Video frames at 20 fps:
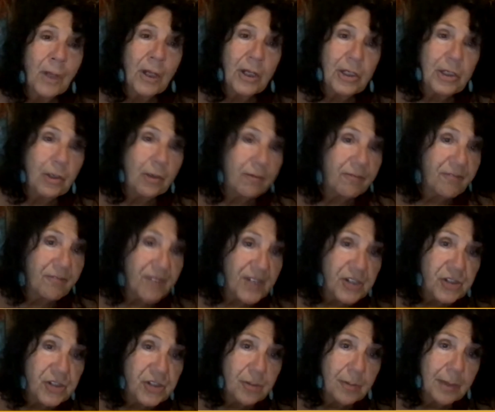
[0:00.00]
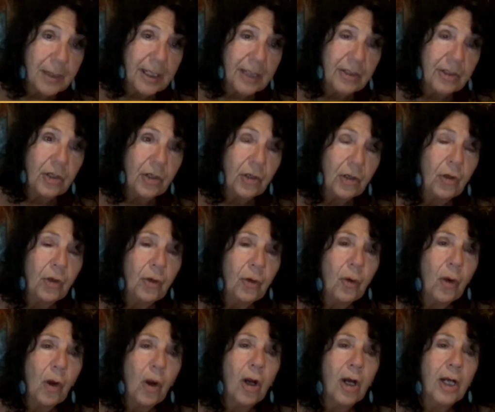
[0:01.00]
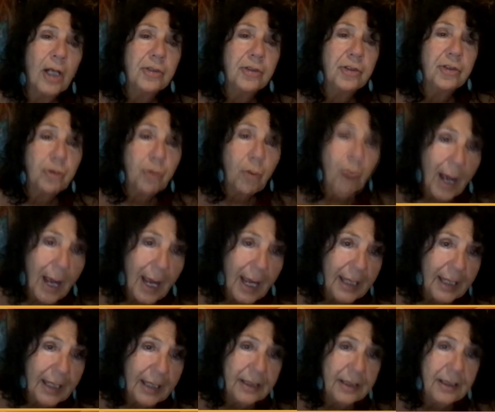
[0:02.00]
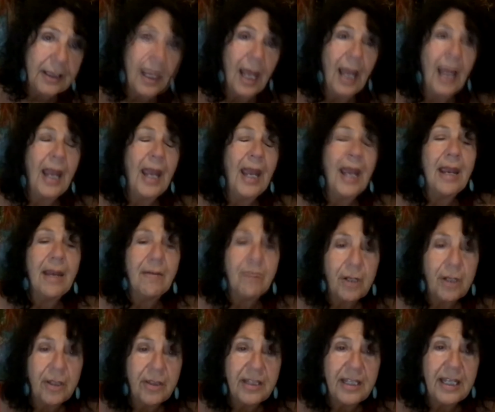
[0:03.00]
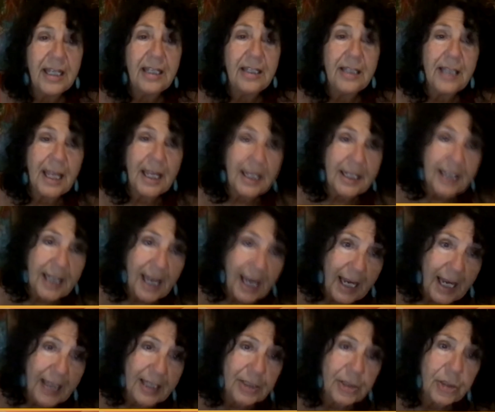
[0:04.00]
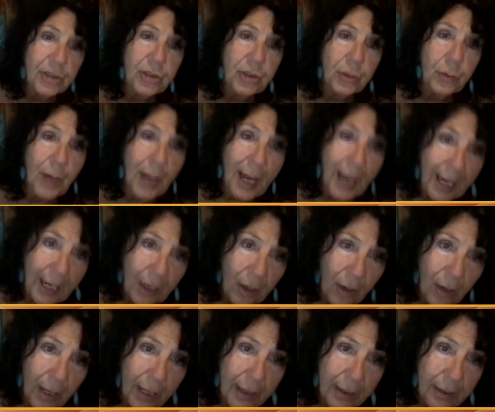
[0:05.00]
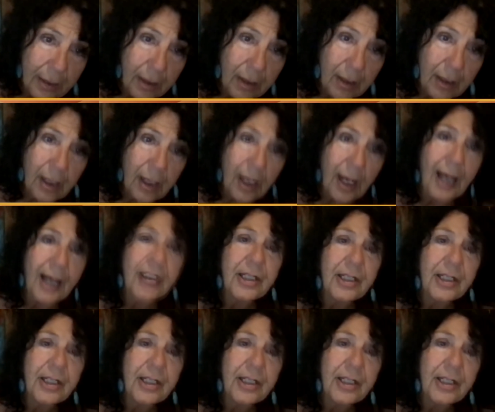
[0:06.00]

your fishermen who are trying everything they can to hang on. A